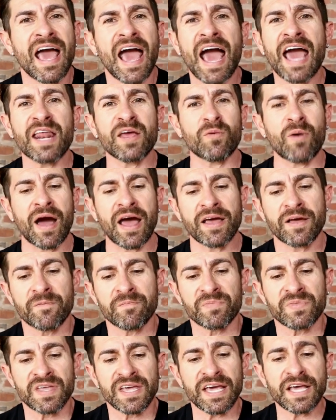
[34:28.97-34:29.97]
Anyway,
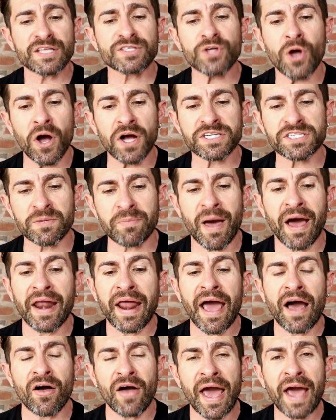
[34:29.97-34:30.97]
he talks about
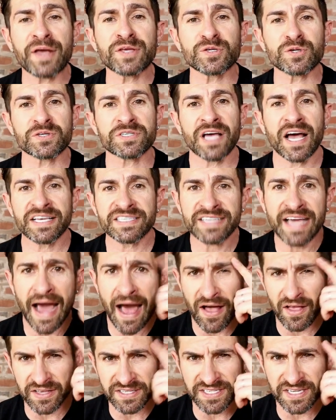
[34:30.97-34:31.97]
how exercise
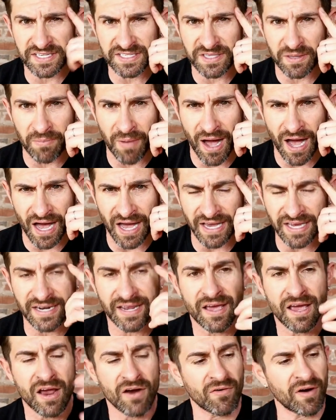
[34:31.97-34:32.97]
calluses the mind,
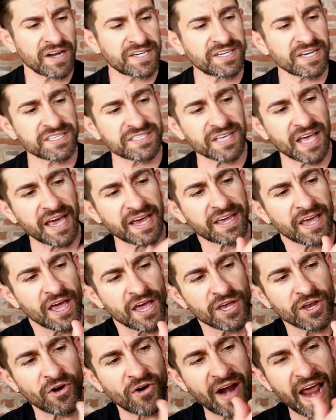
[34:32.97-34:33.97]
right? Just
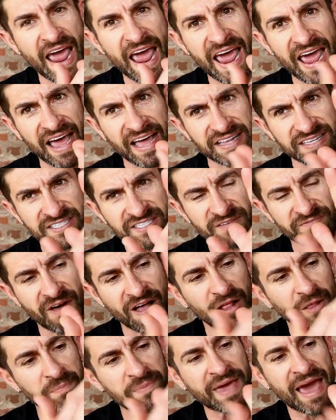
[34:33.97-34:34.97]
like your hands
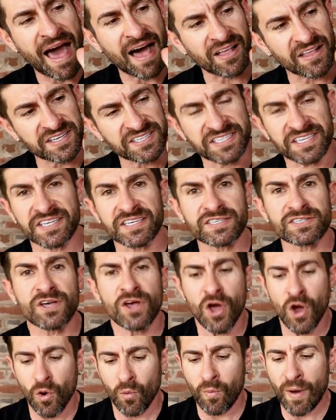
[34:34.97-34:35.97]
develop calluses
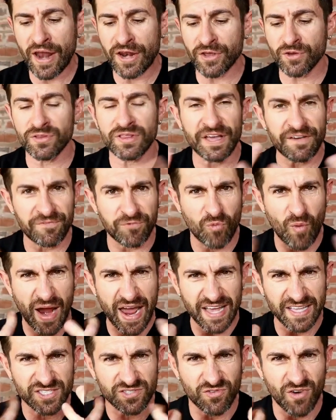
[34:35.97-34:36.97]
when you lift
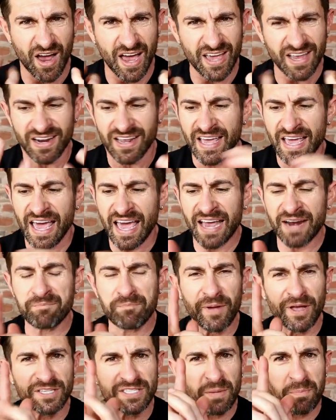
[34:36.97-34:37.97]
weights, right?
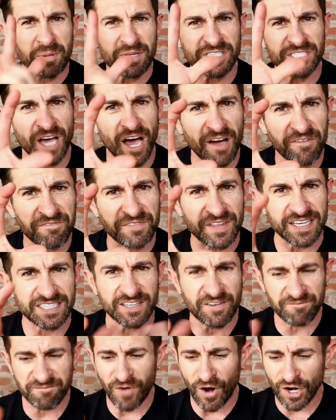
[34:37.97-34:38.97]
It builds up a toughness.
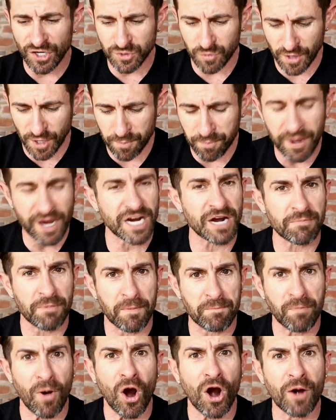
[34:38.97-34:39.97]
At first, when you pick up
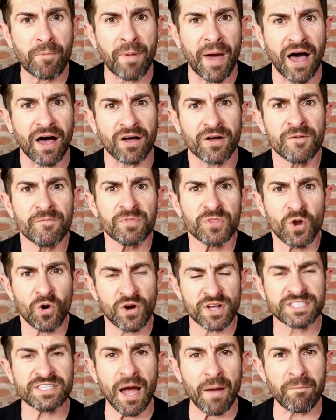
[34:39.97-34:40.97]
a barbell
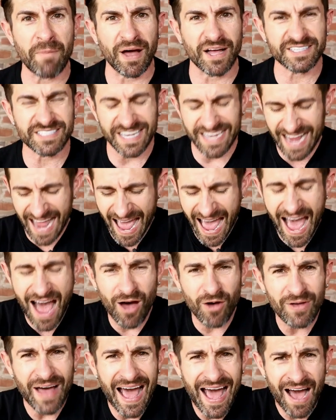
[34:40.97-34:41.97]
or a dumbbell, it's like,
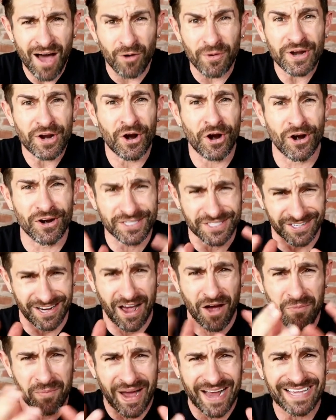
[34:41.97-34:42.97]
ow, ow, it hurts,
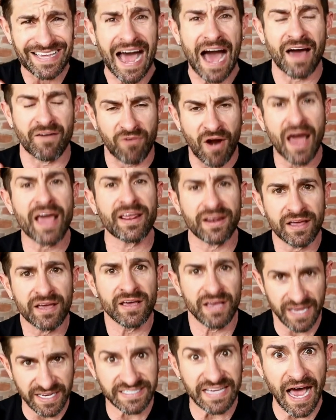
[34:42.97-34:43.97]
oh my God, right?
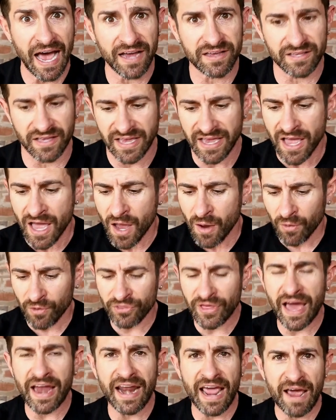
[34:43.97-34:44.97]
Exactly.
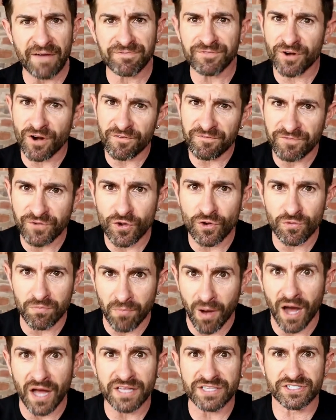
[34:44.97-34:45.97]
Well, then after a few
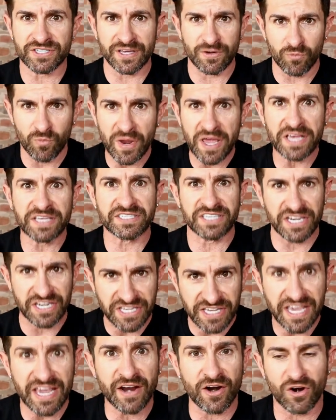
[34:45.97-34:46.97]
months and weeks
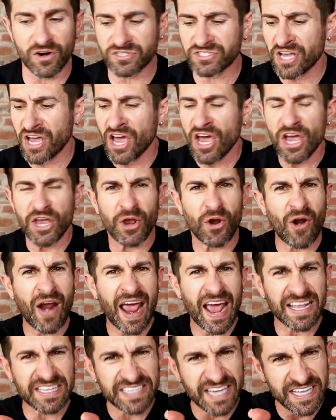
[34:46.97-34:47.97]
and years, your
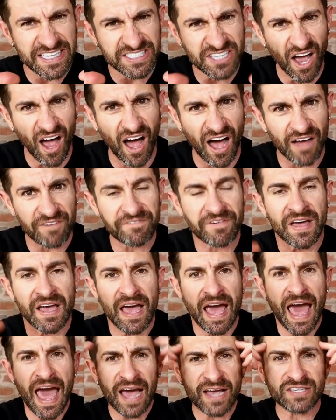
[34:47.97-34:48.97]
hands get tough.
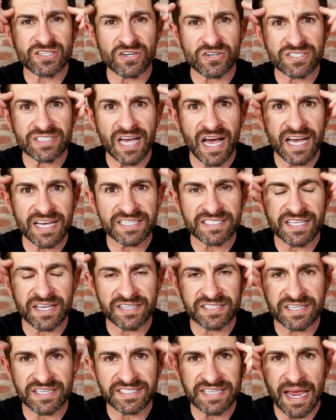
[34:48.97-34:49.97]
Exercise
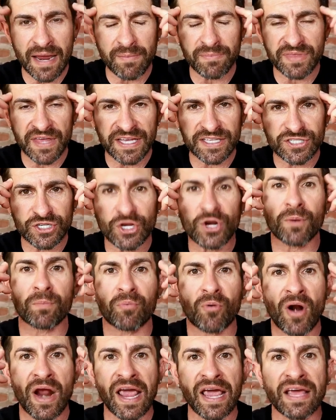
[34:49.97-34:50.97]
does the same thing to your
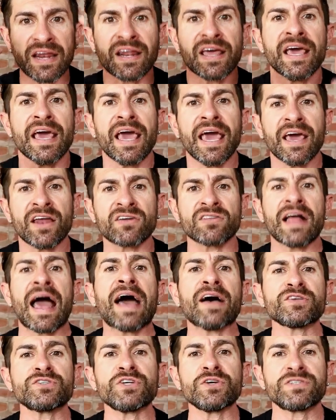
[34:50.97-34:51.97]
brain. It
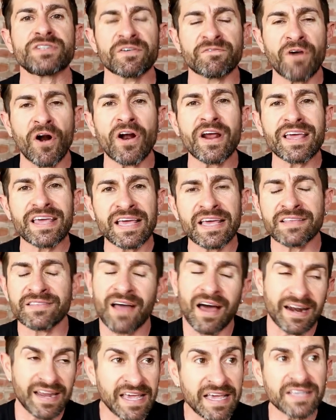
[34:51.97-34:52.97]
allows you to
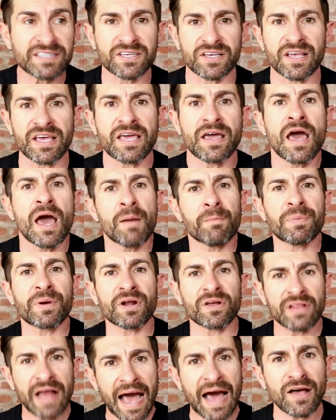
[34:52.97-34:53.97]
not easily,
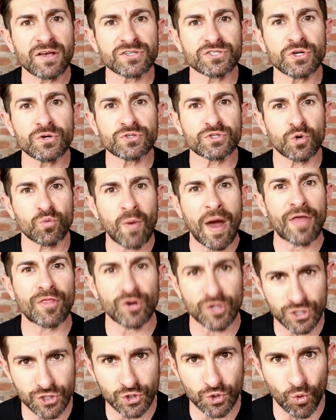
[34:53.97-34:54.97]
but allows you to
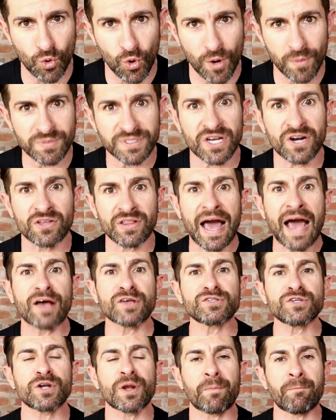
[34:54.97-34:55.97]
weather storms. It
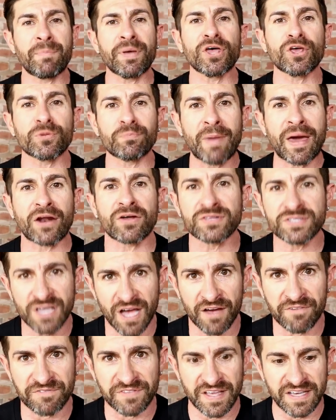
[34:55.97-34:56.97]
allows you to build mental
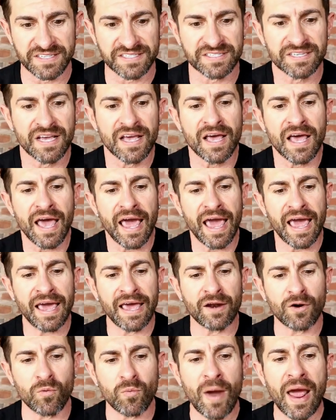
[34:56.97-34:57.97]
toughness
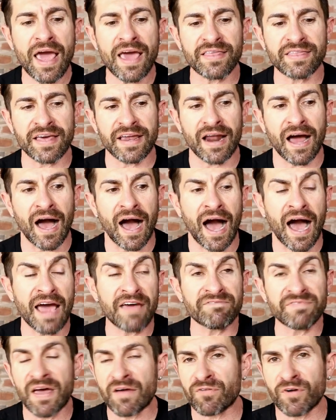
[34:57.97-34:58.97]
in a way that
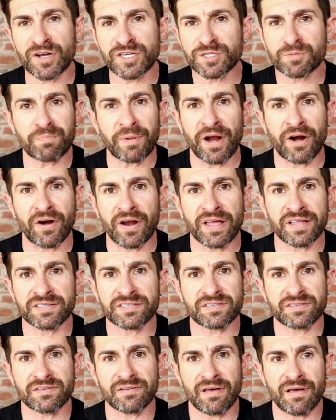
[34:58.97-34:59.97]
I've never
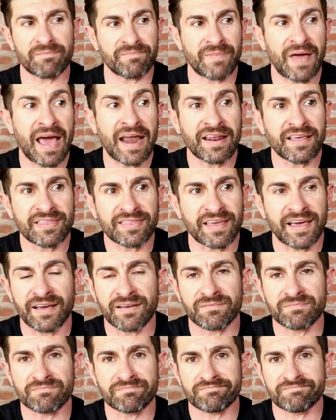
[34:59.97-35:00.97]
experienced
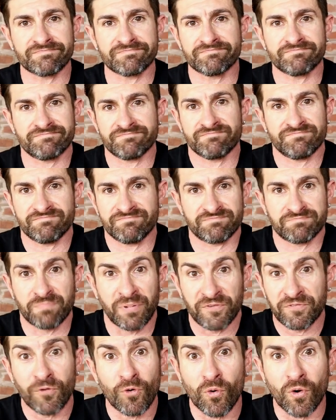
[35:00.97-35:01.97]
anything
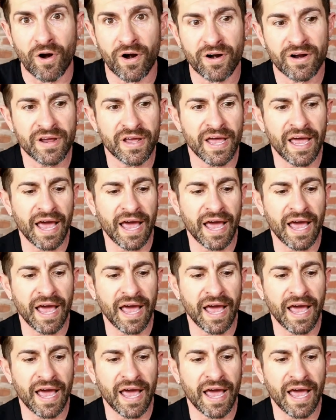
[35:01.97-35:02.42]
before.